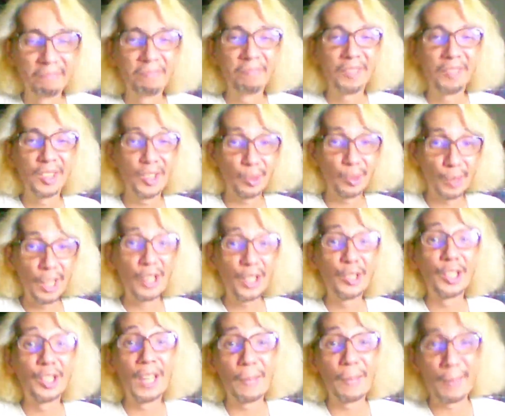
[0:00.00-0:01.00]
it's a really
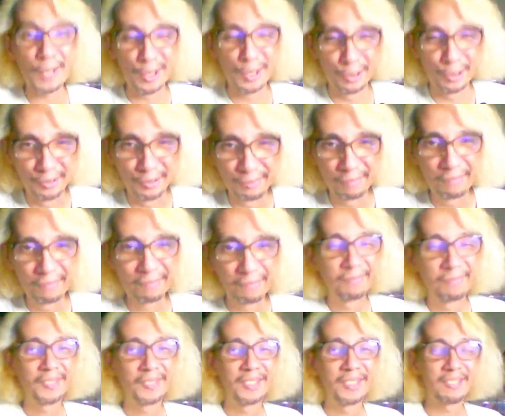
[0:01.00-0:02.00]
good episode.
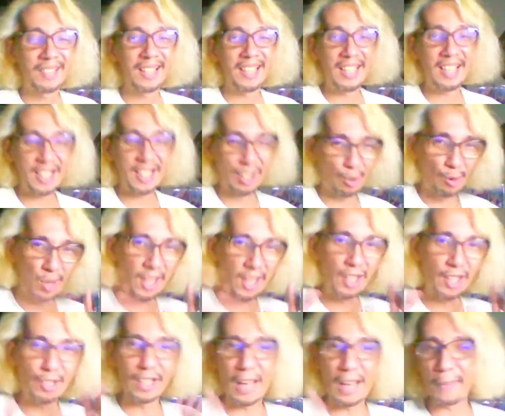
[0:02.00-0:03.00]
Right, it's a really
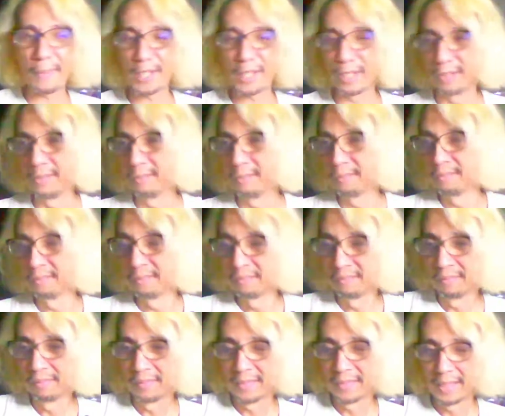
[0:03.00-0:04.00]
good episode.
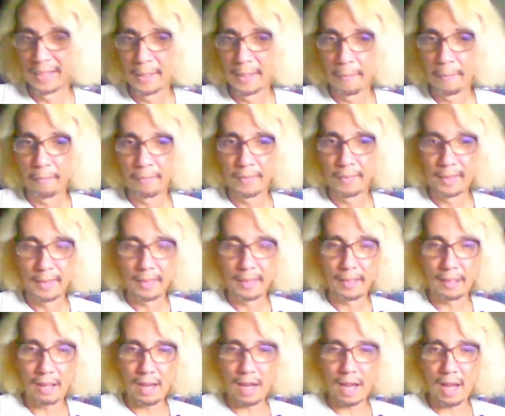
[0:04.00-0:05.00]

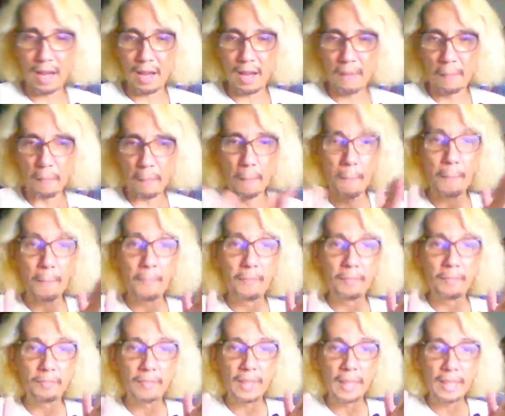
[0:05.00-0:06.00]

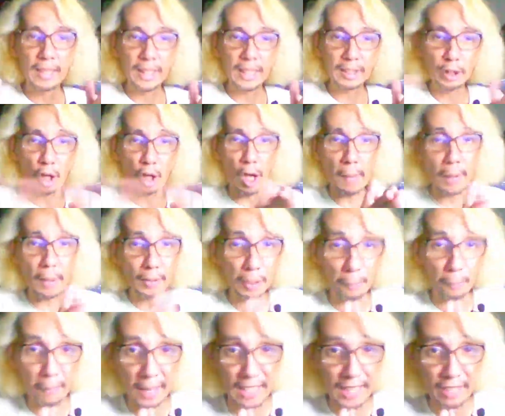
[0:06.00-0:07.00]
Let's talk about the
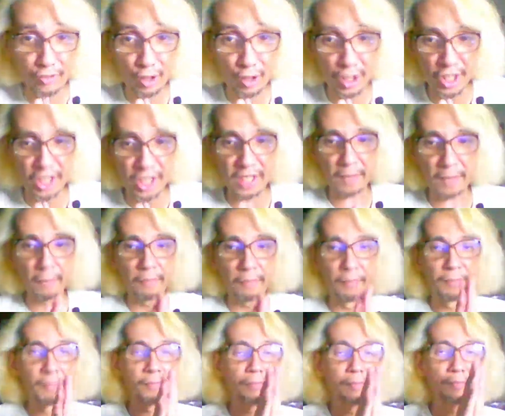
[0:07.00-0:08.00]
pace first.
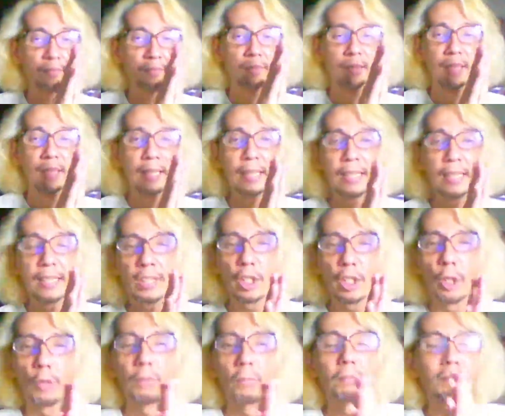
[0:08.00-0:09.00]
So,